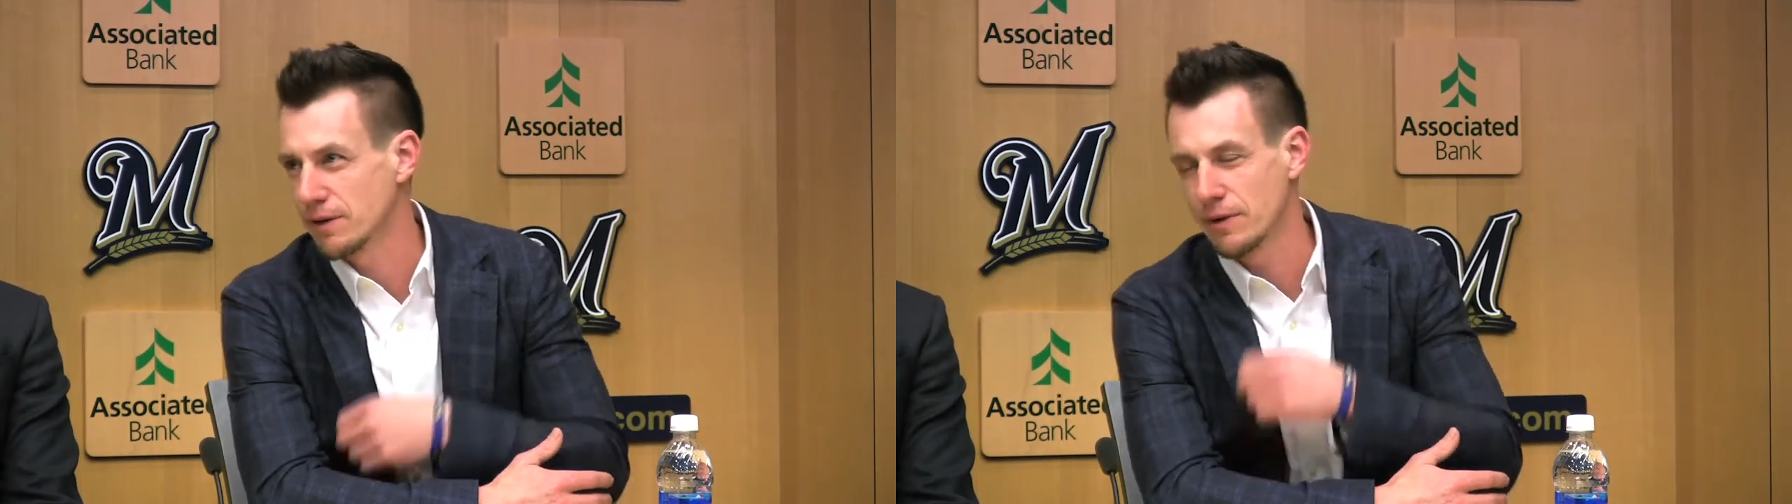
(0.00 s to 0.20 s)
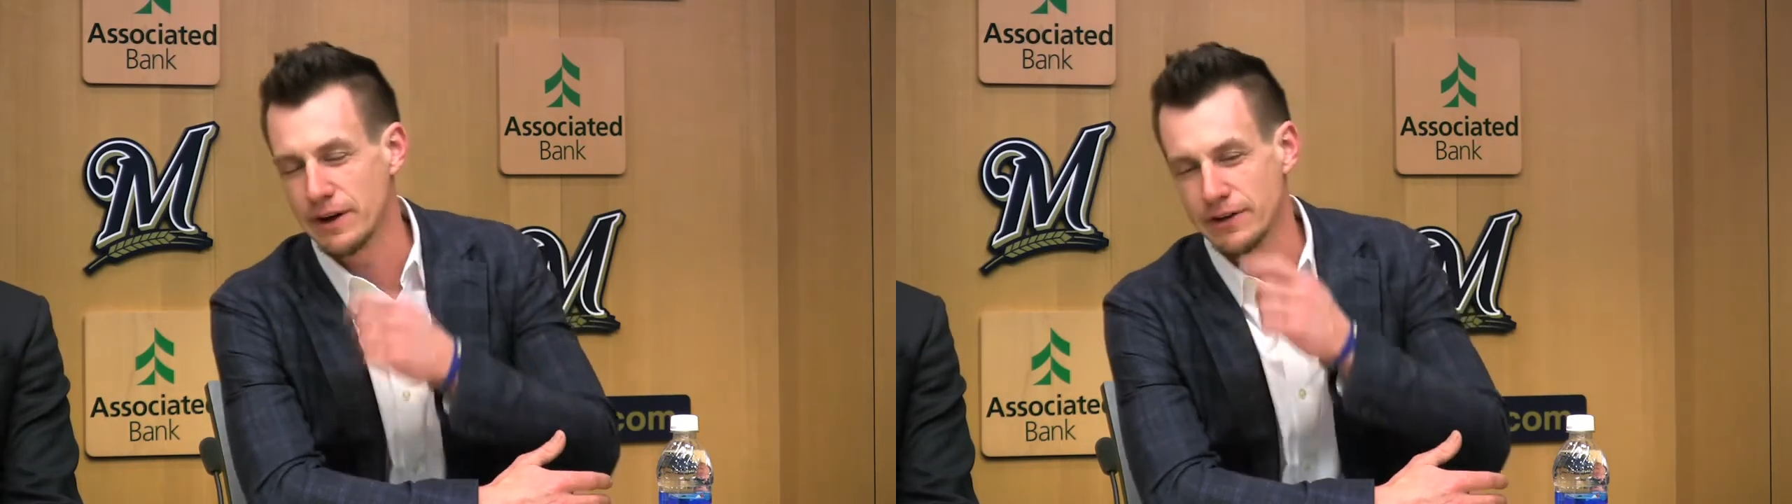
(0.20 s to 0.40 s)

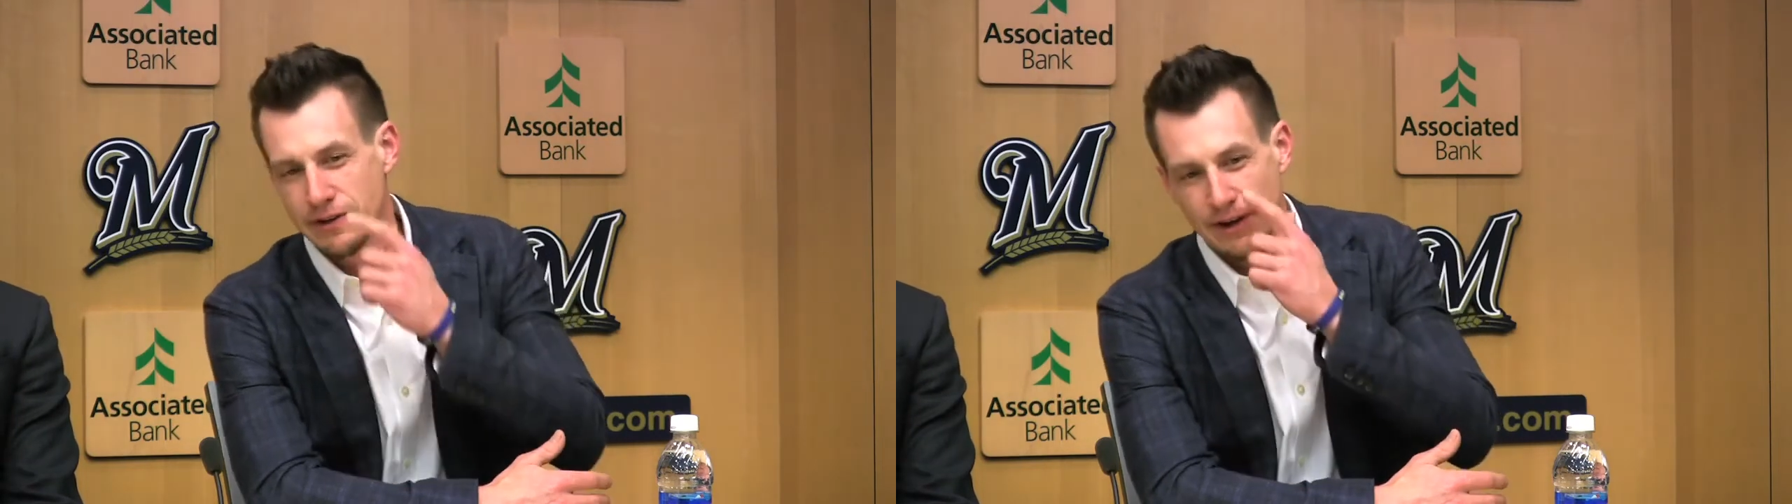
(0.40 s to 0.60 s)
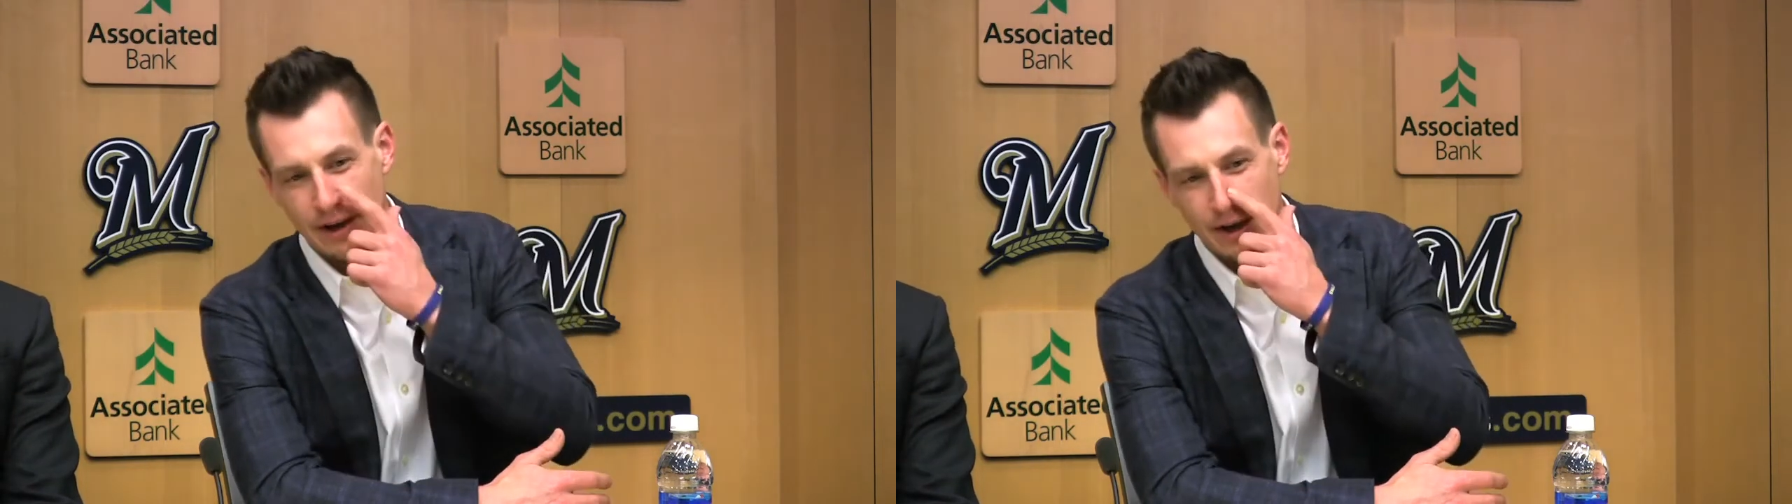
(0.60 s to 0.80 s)
to win us
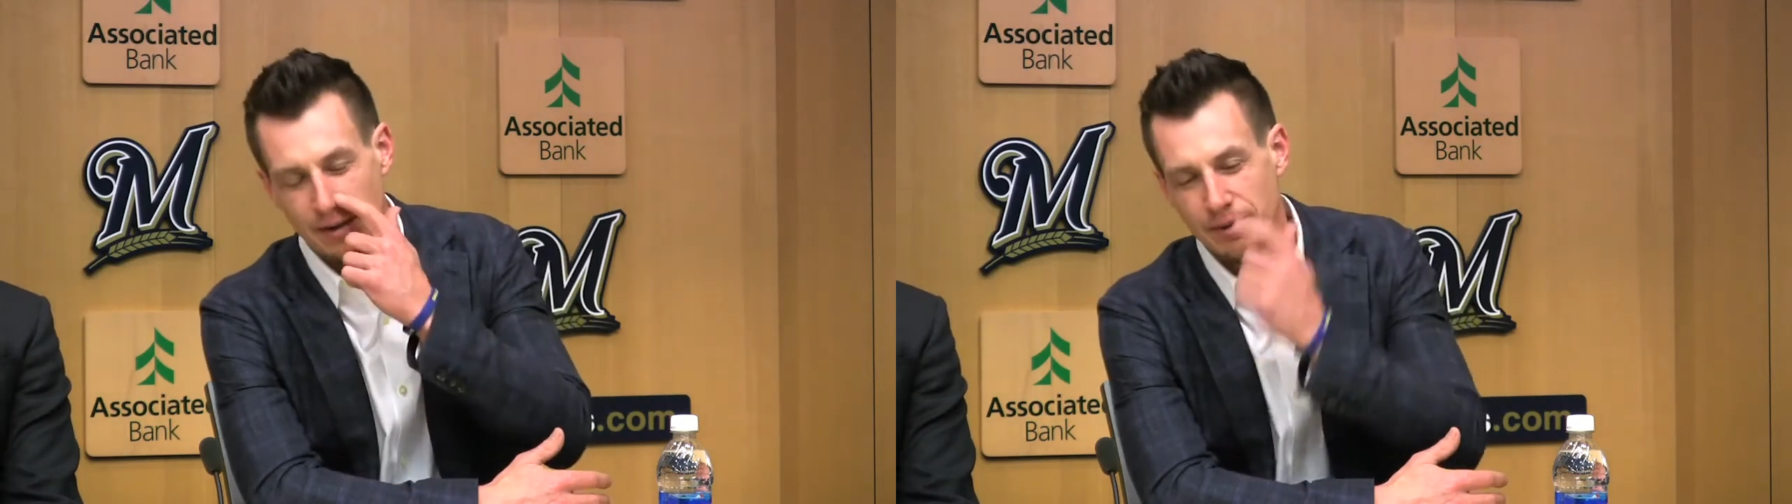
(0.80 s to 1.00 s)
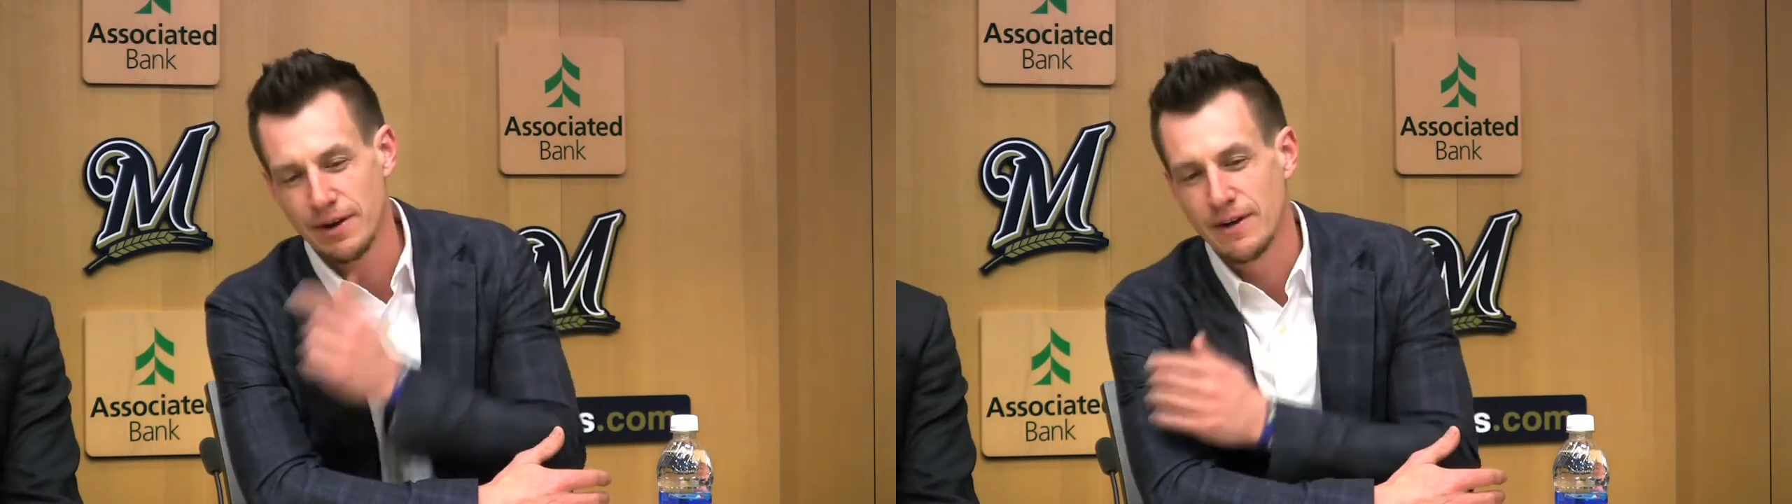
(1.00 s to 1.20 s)
a
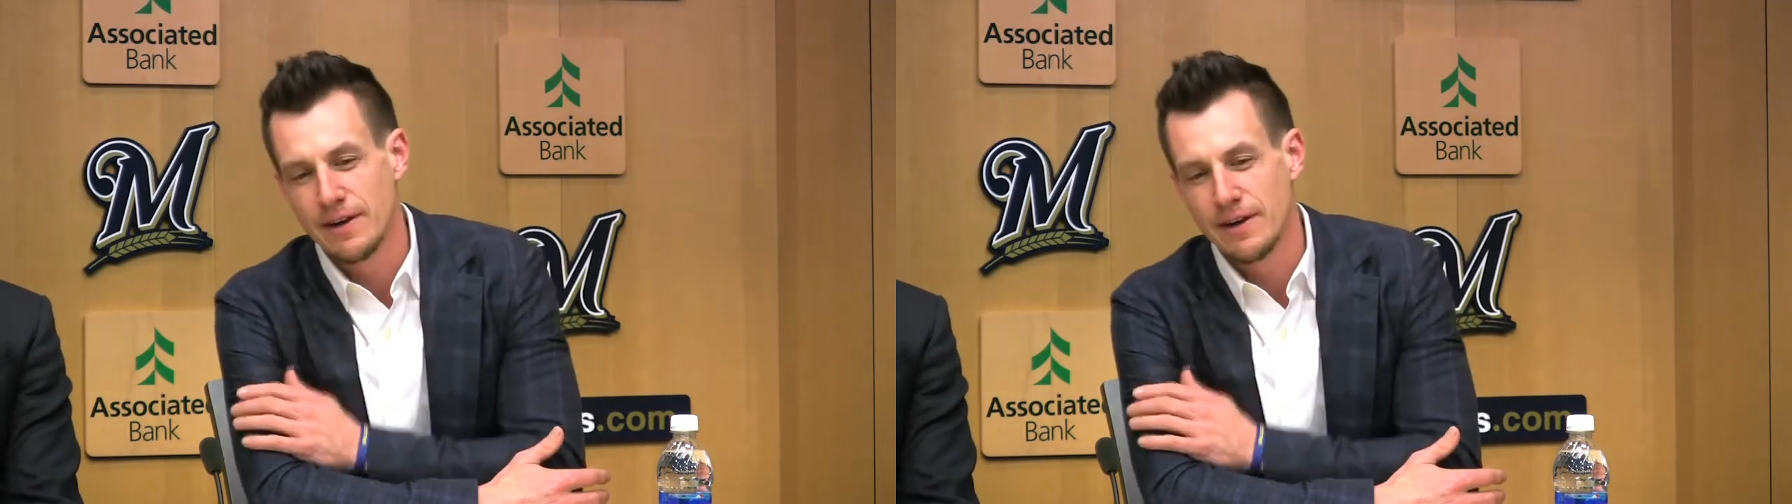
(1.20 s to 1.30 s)
game.